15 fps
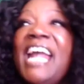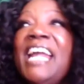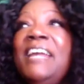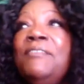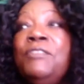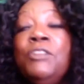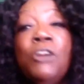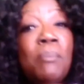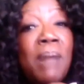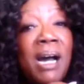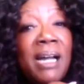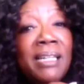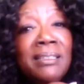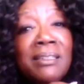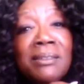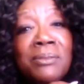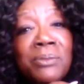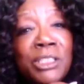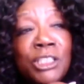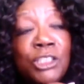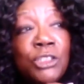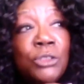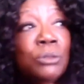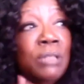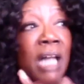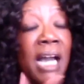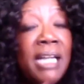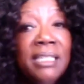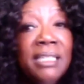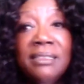If you don't mind, would you
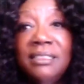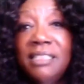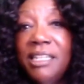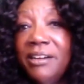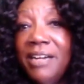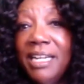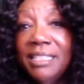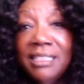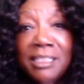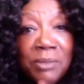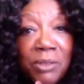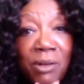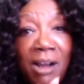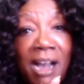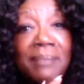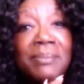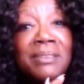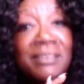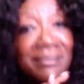like, share, and subscribe